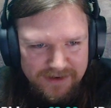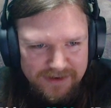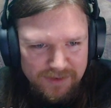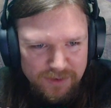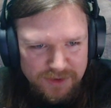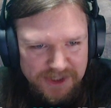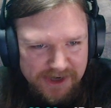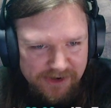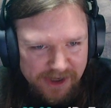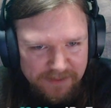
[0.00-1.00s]

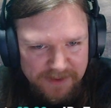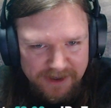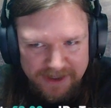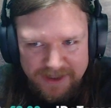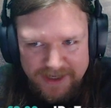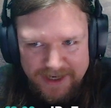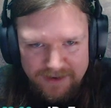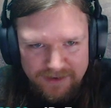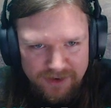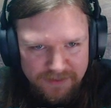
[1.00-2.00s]
Ordinarily it'd be like that
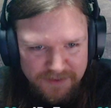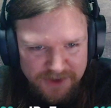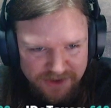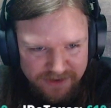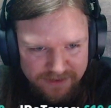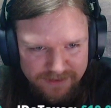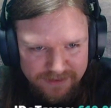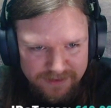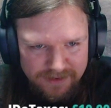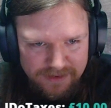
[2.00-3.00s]
option.
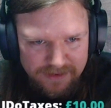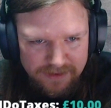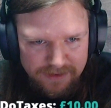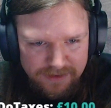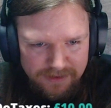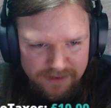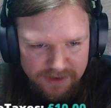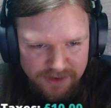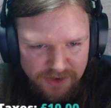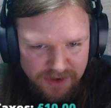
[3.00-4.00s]

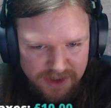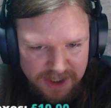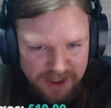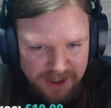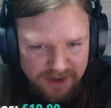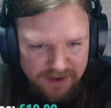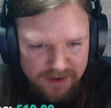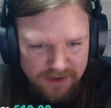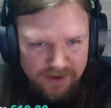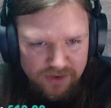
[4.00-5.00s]
Because on the
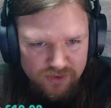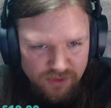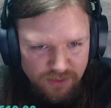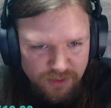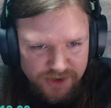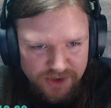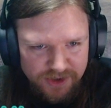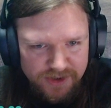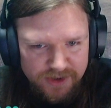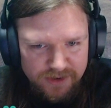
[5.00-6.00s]

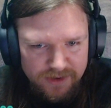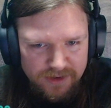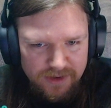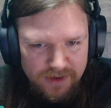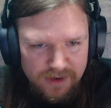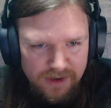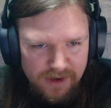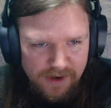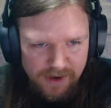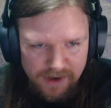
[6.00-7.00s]
cruisers,
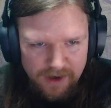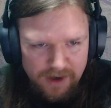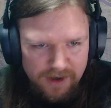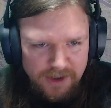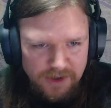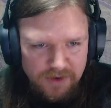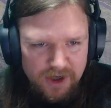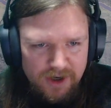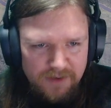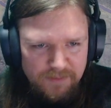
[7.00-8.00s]
you
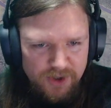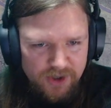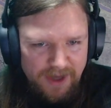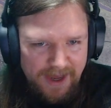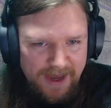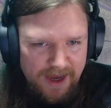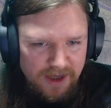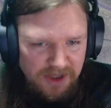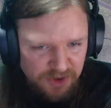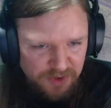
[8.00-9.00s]
can't put air
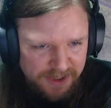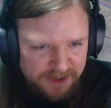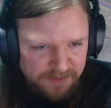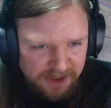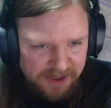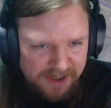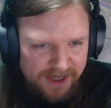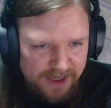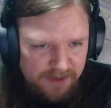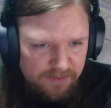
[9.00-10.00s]
units, but you
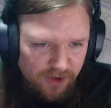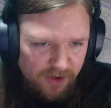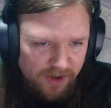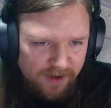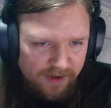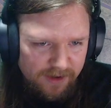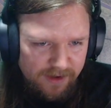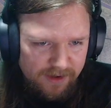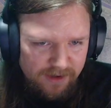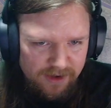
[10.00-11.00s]
can put
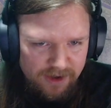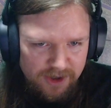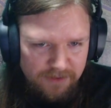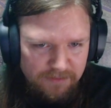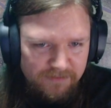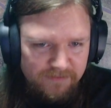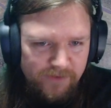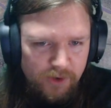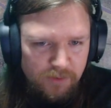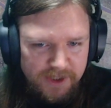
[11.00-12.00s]

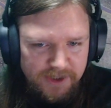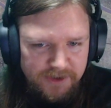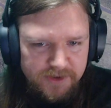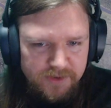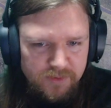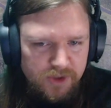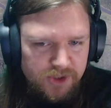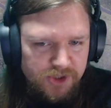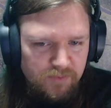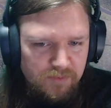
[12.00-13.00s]
float planes,
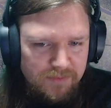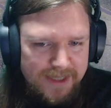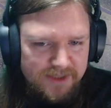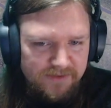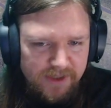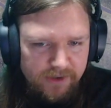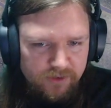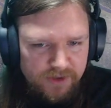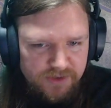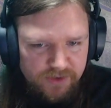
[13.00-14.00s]
which massively
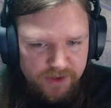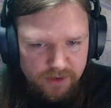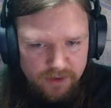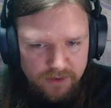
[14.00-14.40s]
increase recon.